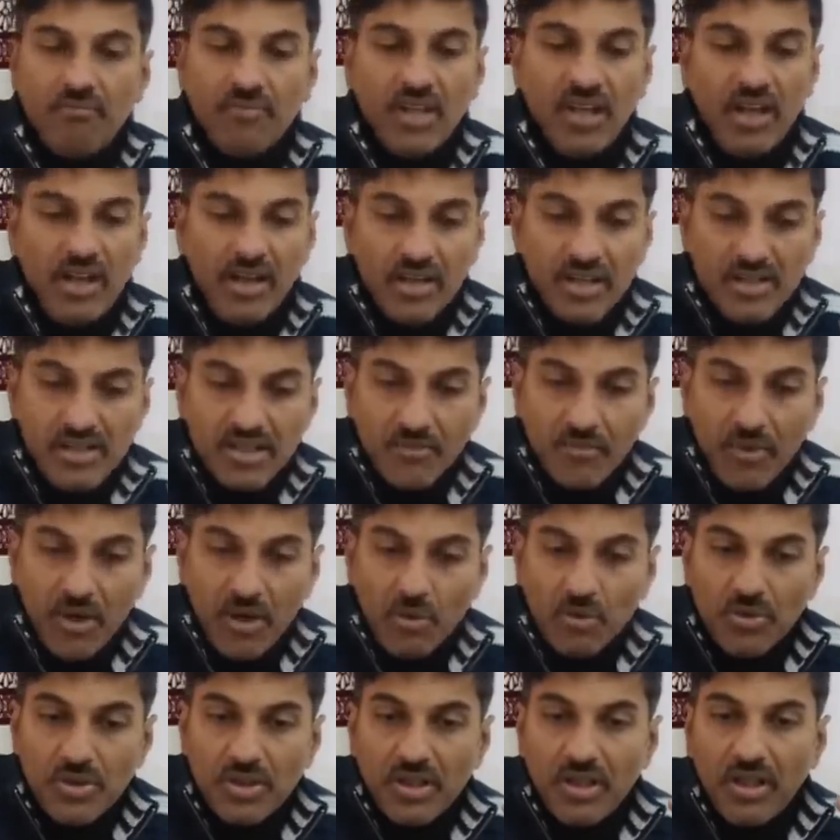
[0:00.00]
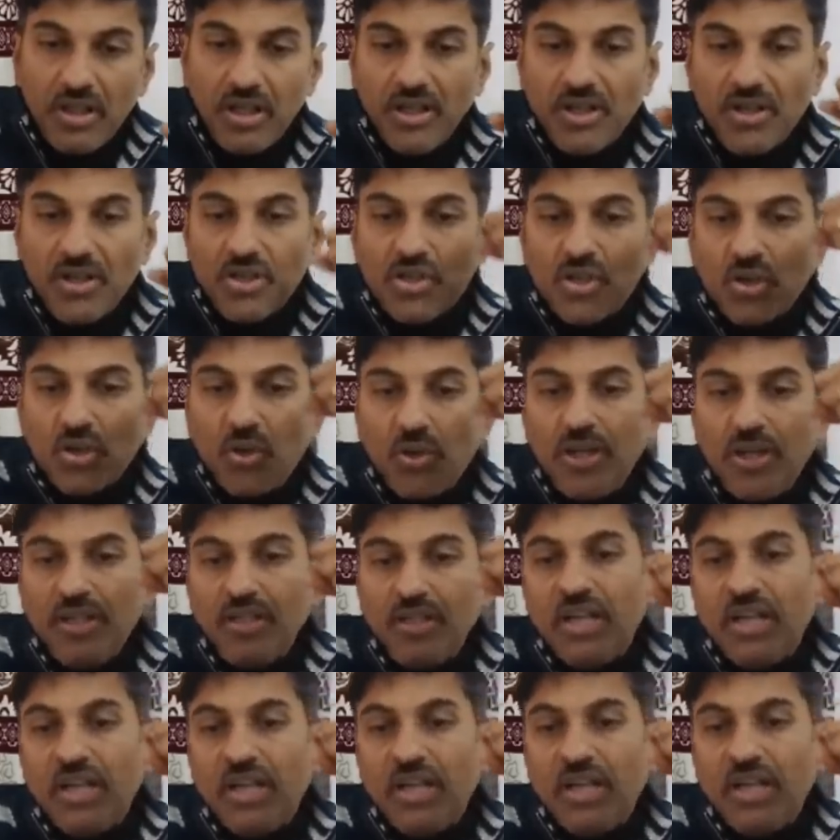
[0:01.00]
It is about
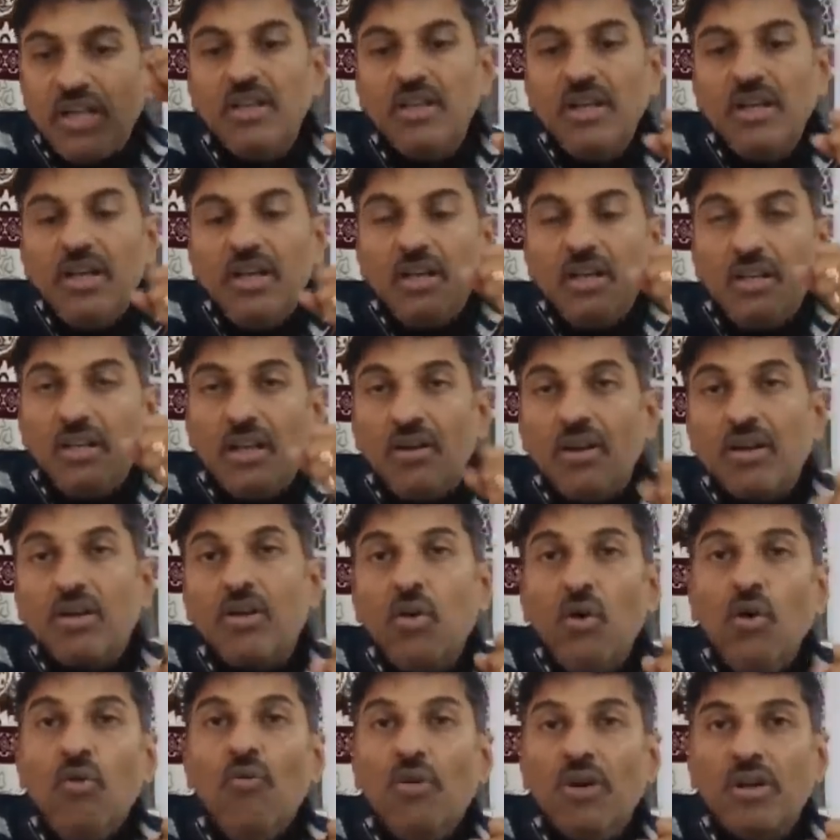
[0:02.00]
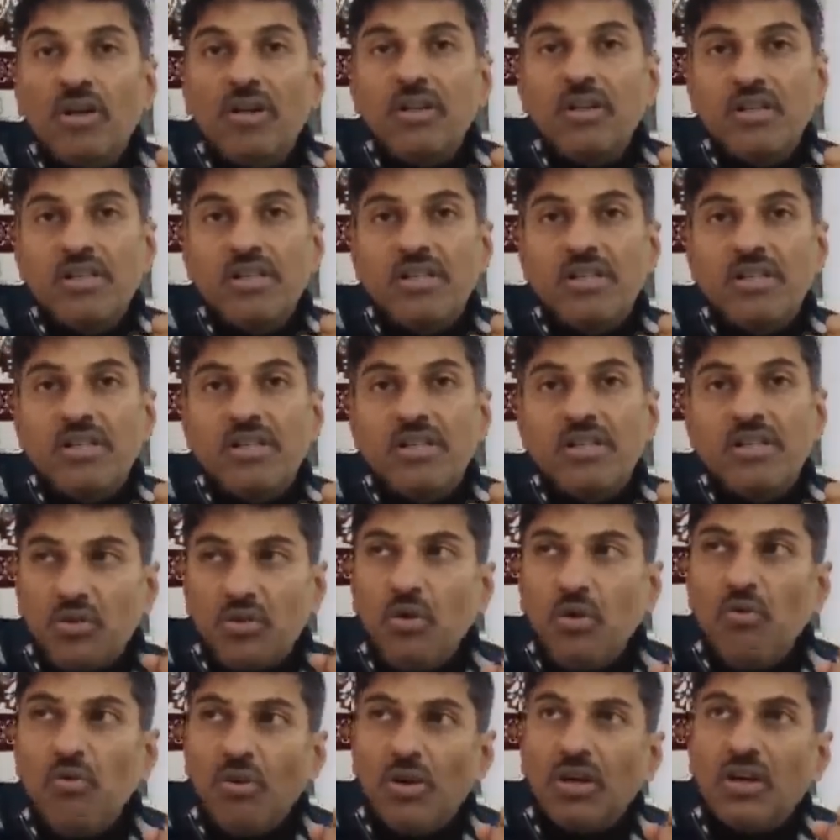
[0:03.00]
ensuring that the co-workers, not
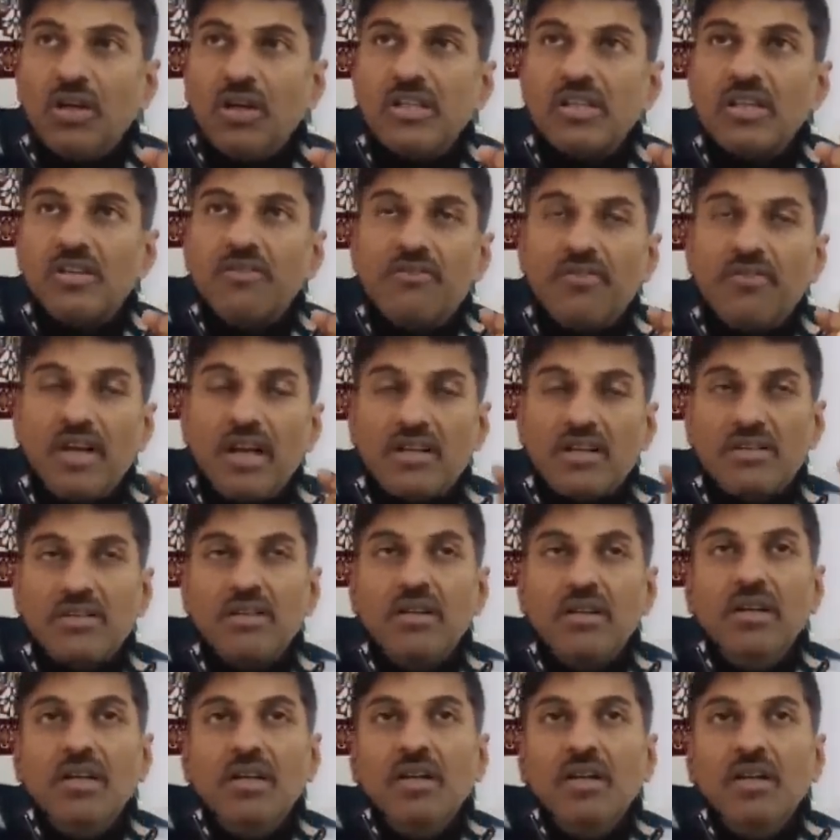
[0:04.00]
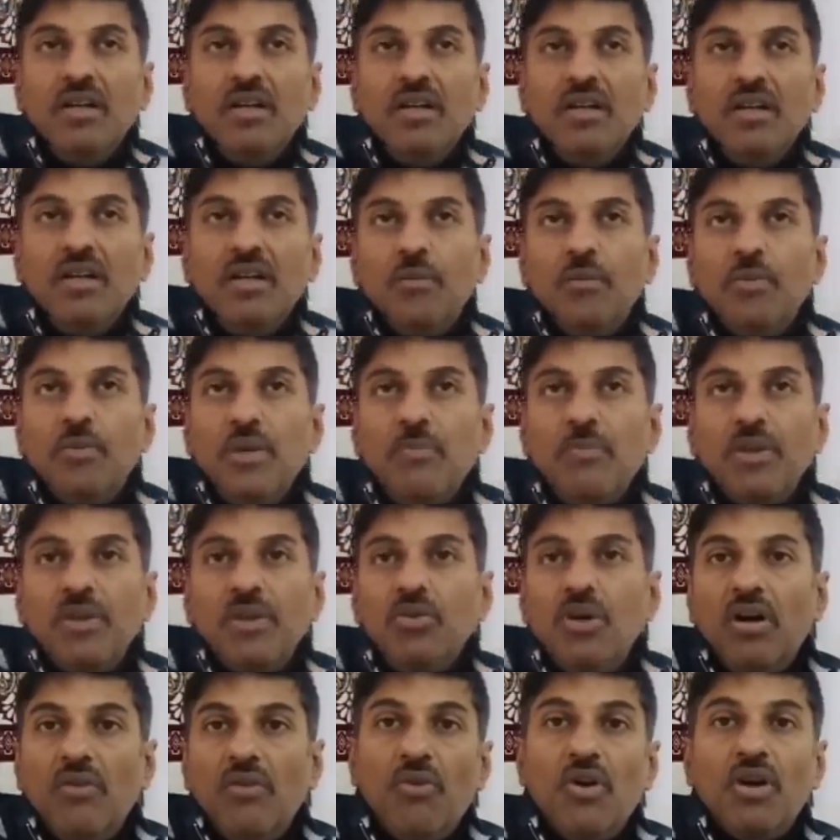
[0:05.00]
co-workers in fact, people
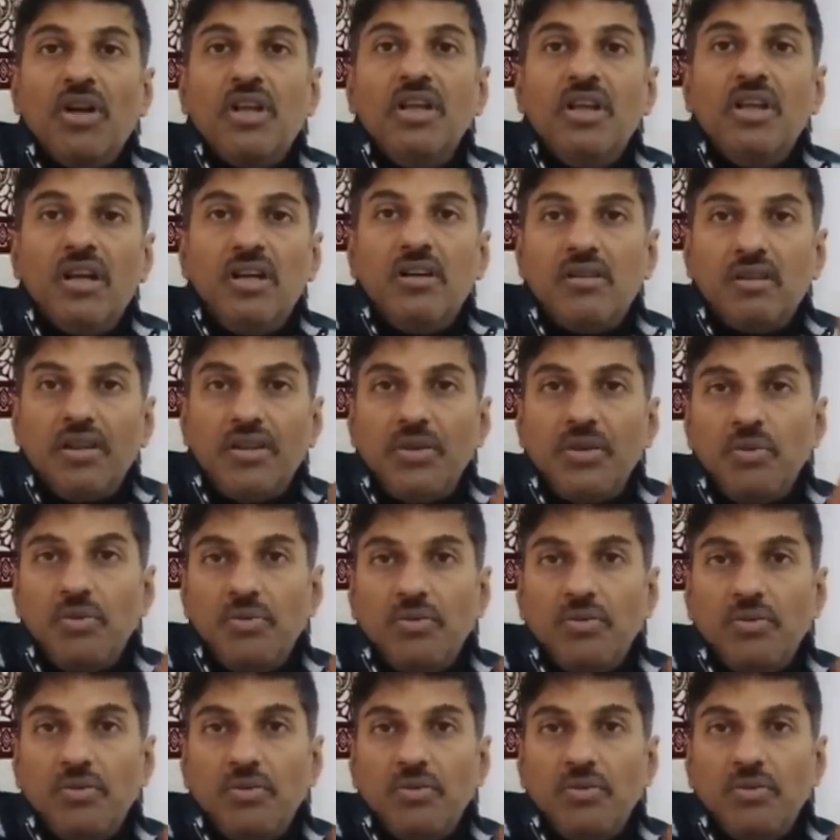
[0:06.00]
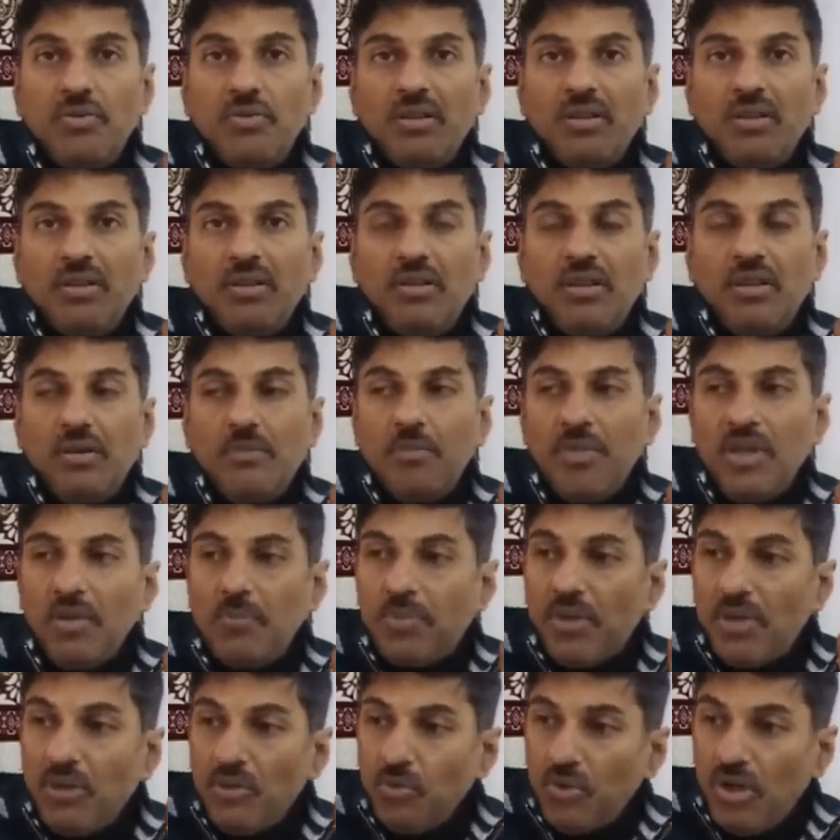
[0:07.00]
who are working under you,
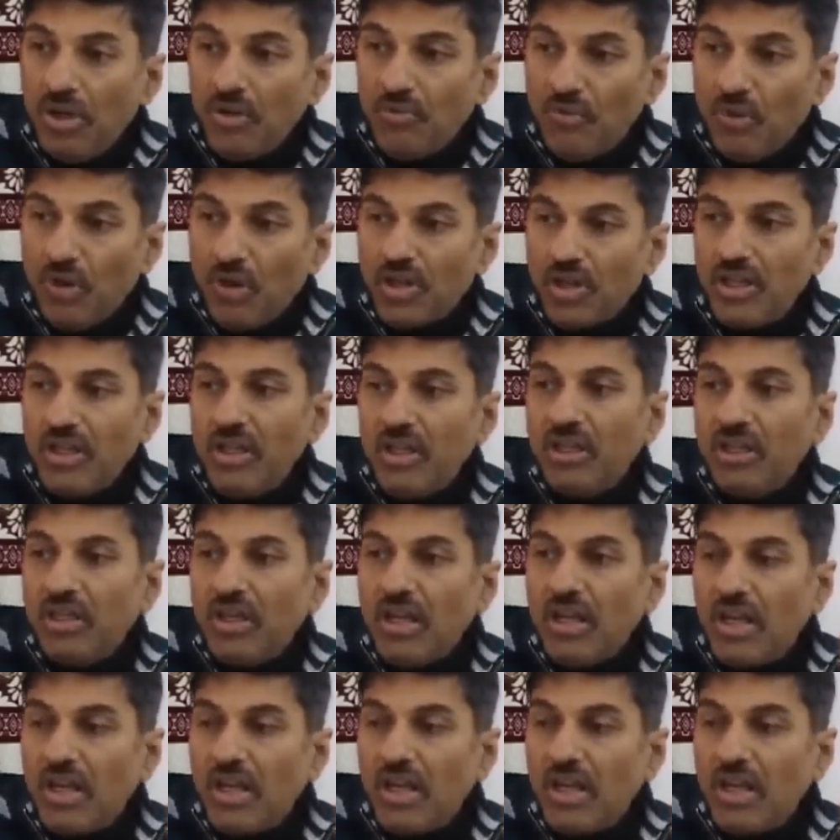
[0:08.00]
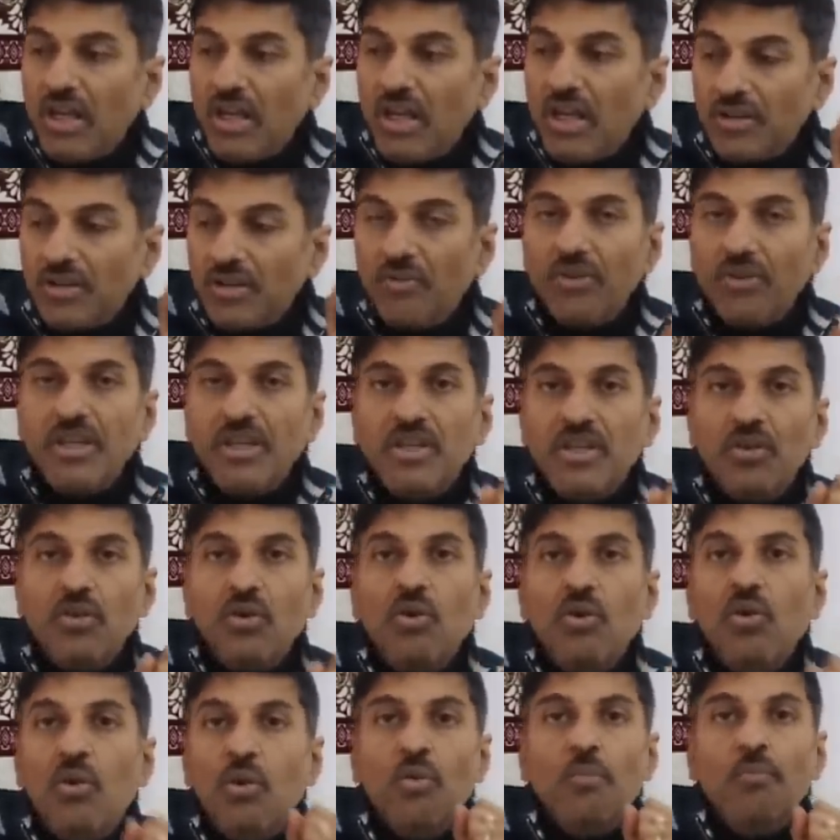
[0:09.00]
people who are working and serving
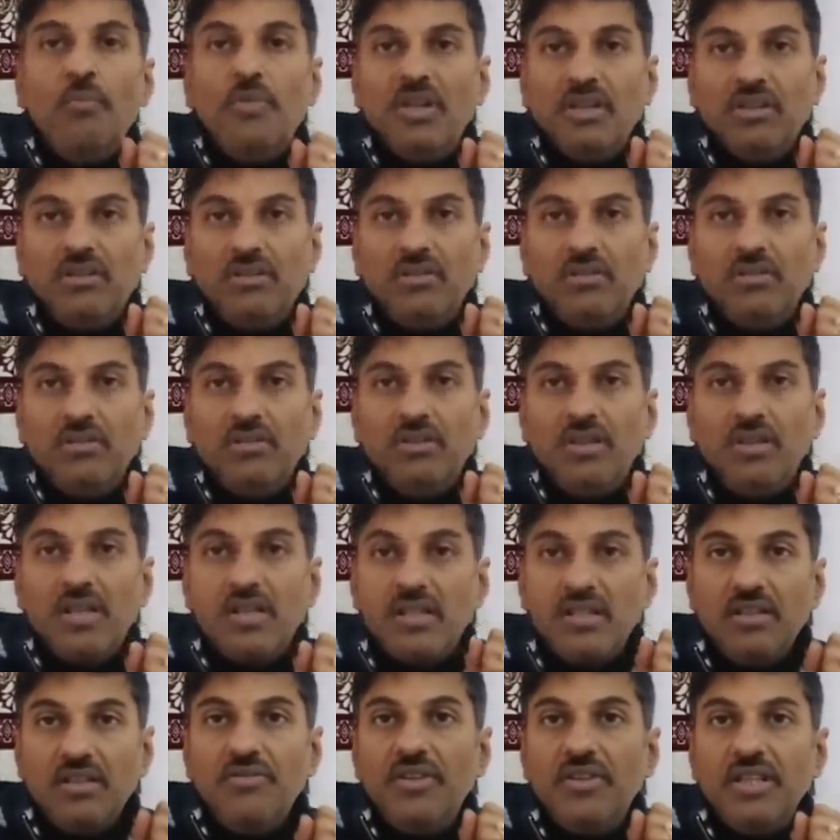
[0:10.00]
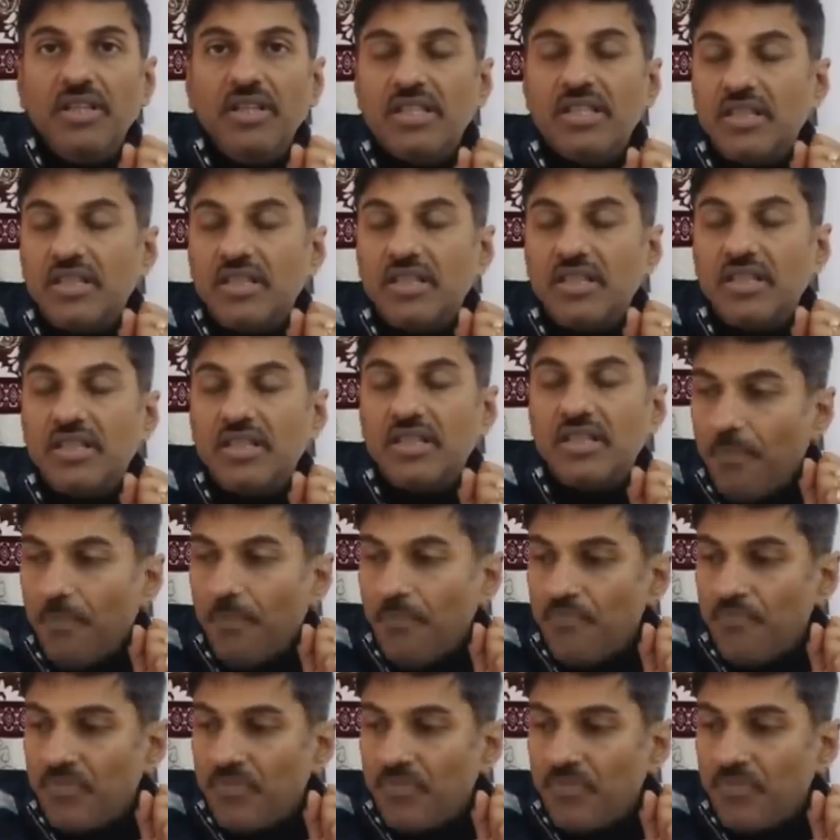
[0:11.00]
your home, the servants, the